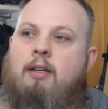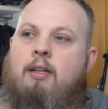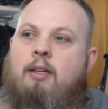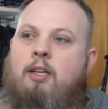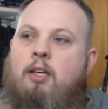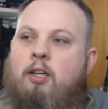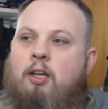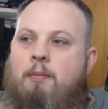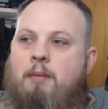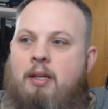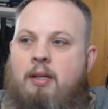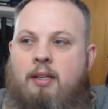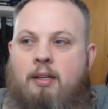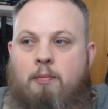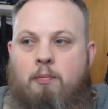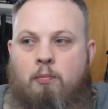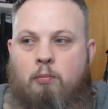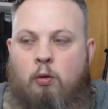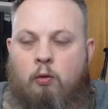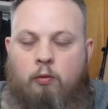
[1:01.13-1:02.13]
you're going to be
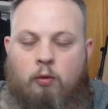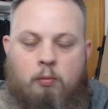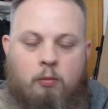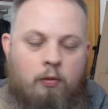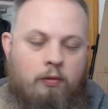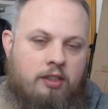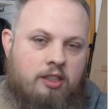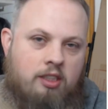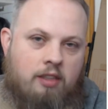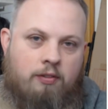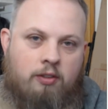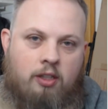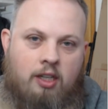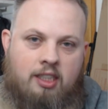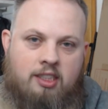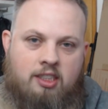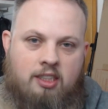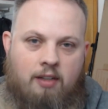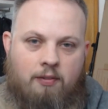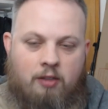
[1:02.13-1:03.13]
removing stuff, a lot
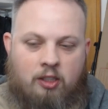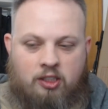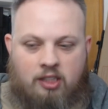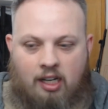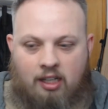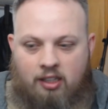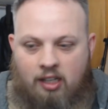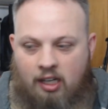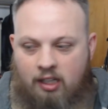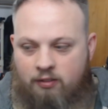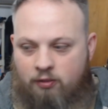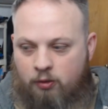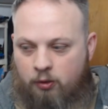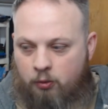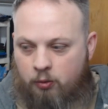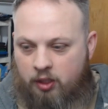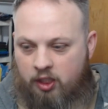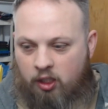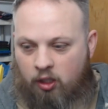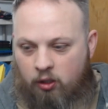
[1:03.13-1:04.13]
of stuff. There's not a lot of
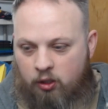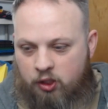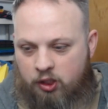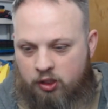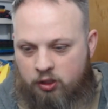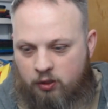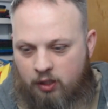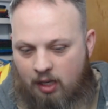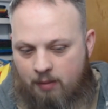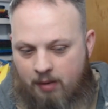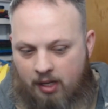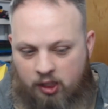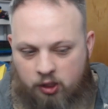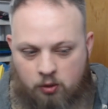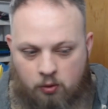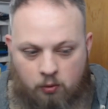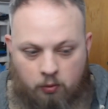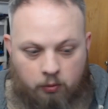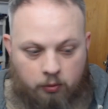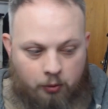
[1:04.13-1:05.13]
recursions. You got to make
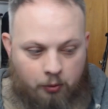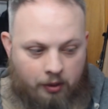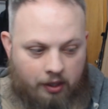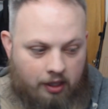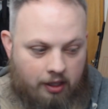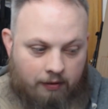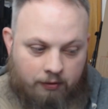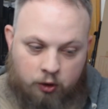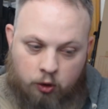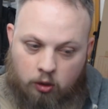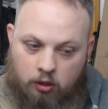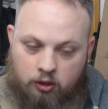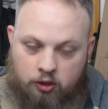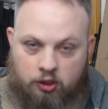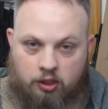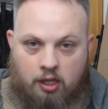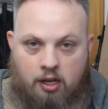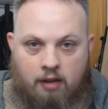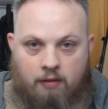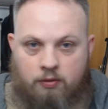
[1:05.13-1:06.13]
sure you get enough draws.
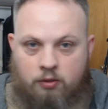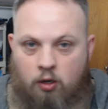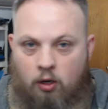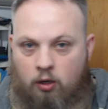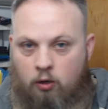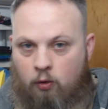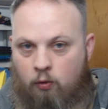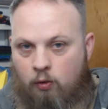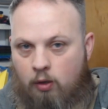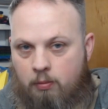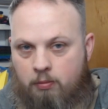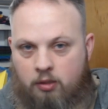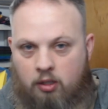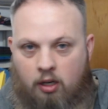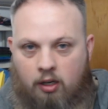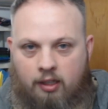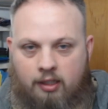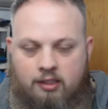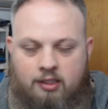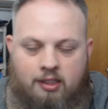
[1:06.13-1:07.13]
There's enough Dark Realm
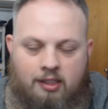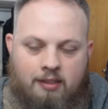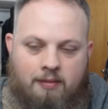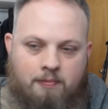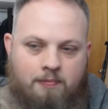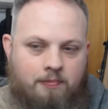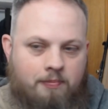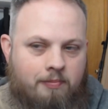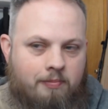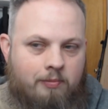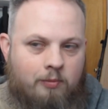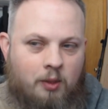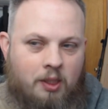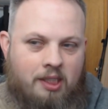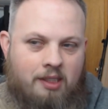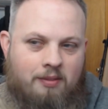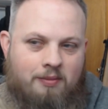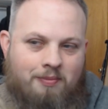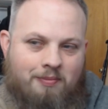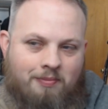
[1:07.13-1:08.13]
targets. And,
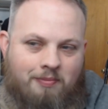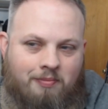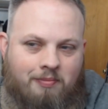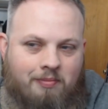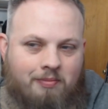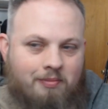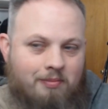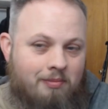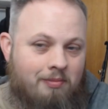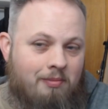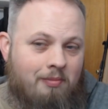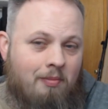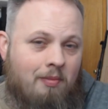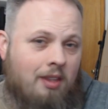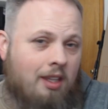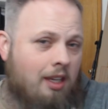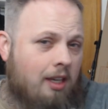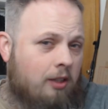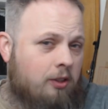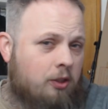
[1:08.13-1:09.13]
well,
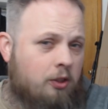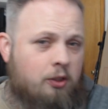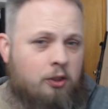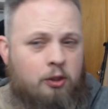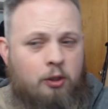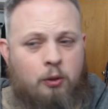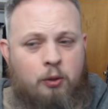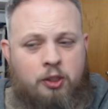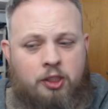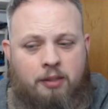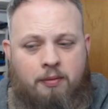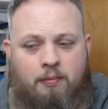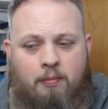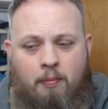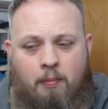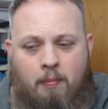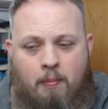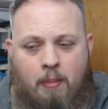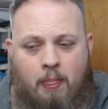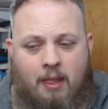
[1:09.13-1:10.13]
here's a solution.
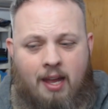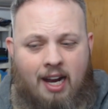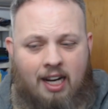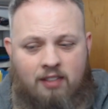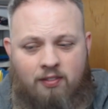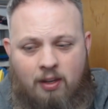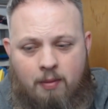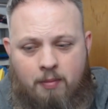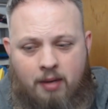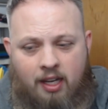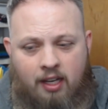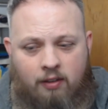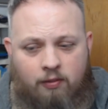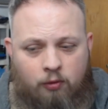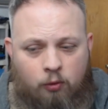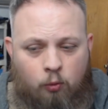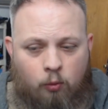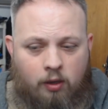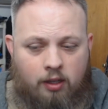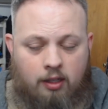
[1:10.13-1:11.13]
Activate main
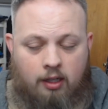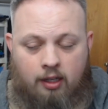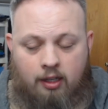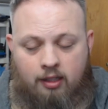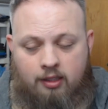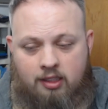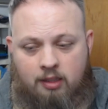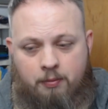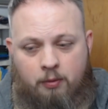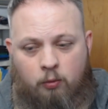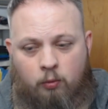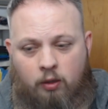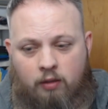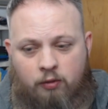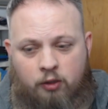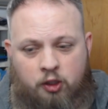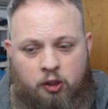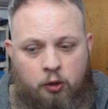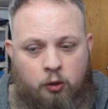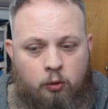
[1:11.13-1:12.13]
for limit 1
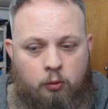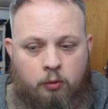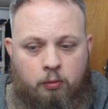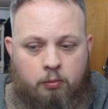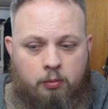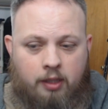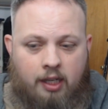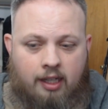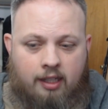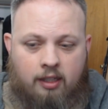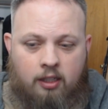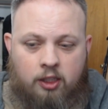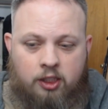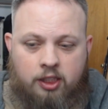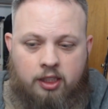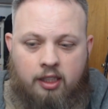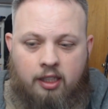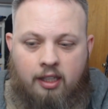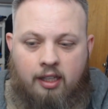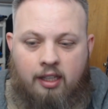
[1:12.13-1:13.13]
for 2 black
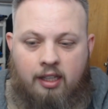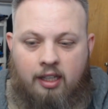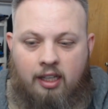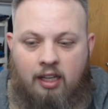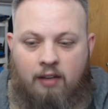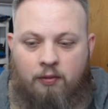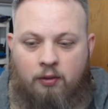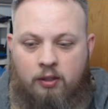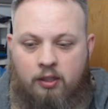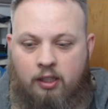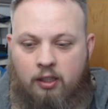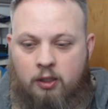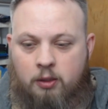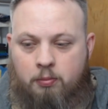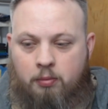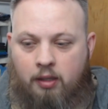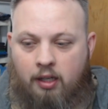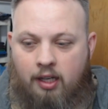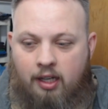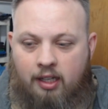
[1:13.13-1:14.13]
energy. If your leader is
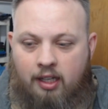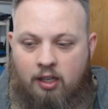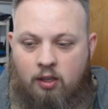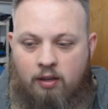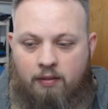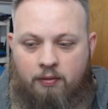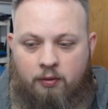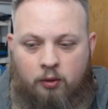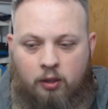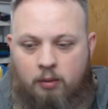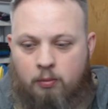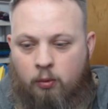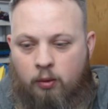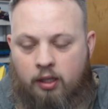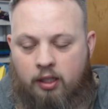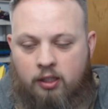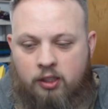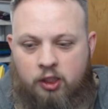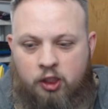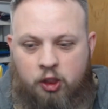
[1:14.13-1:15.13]
black and you have 3 or more
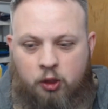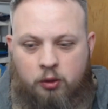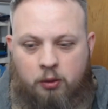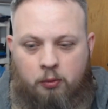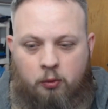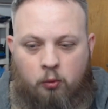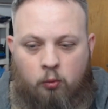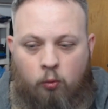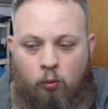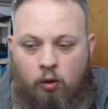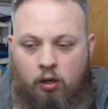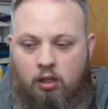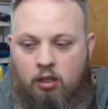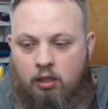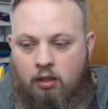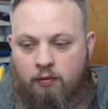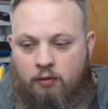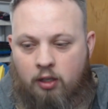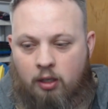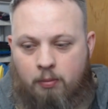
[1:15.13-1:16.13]
energy, choose up to one
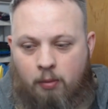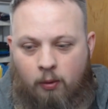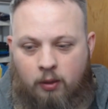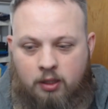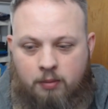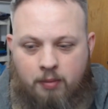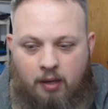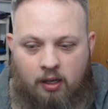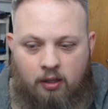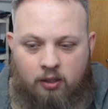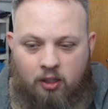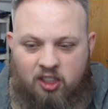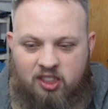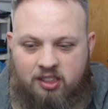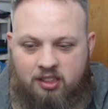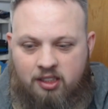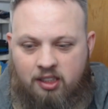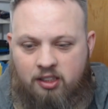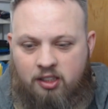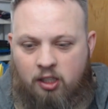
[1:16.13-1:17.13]
of your opponent's battle cards,
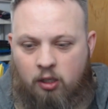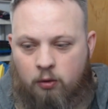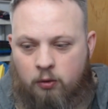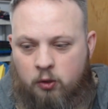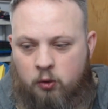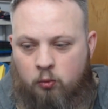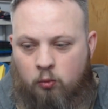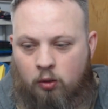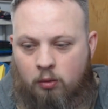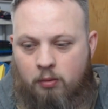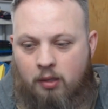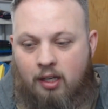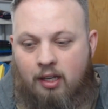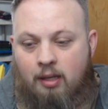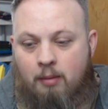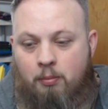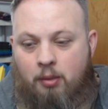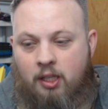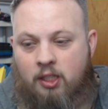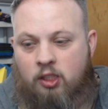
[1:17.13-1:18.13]
send to the owner's warp,
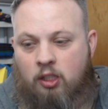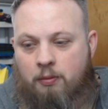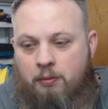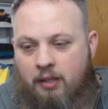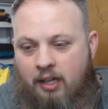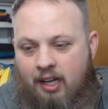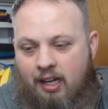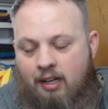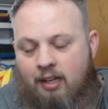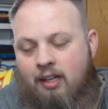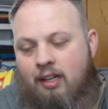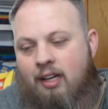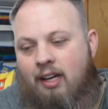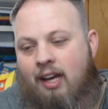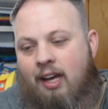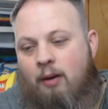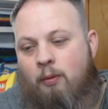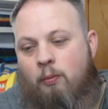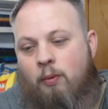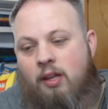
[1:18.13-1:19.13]
play this card from your hand.
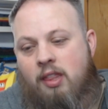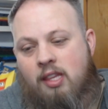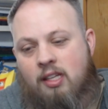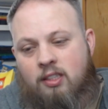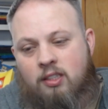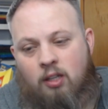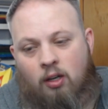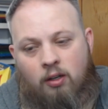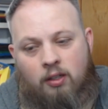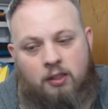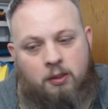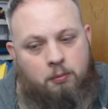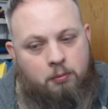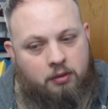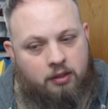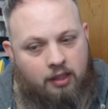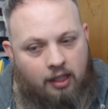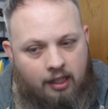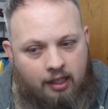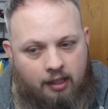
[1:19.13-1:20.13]
And when this card is
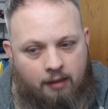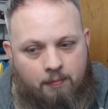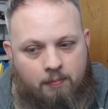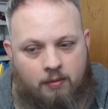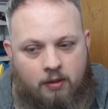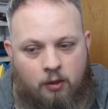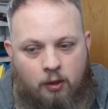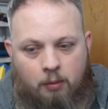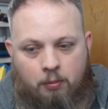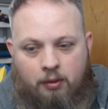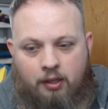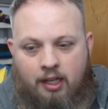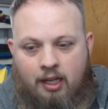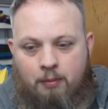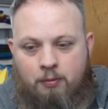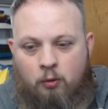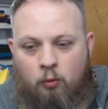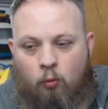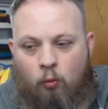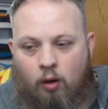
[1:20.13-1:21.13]
played, you can play up
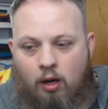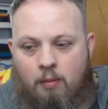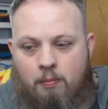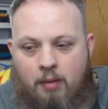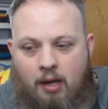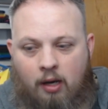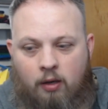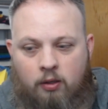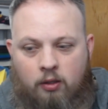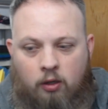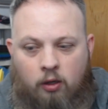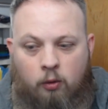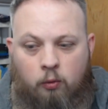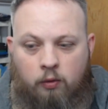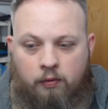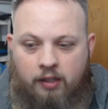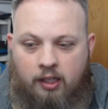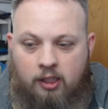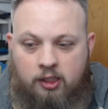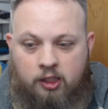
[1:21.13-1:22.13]
to one battle card
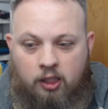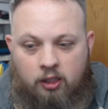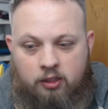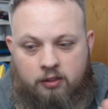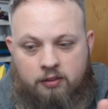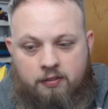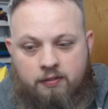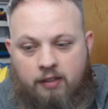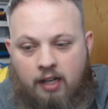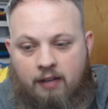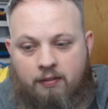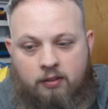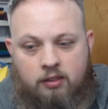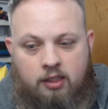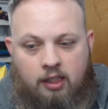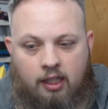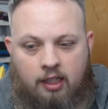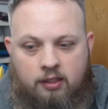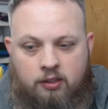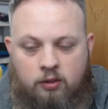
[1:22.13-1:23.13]
with energy cost of 5 or
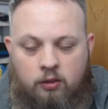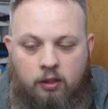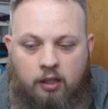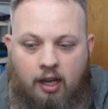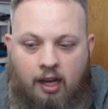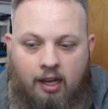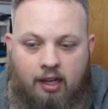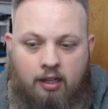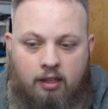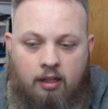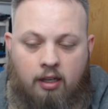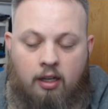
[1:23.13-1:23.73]
less, and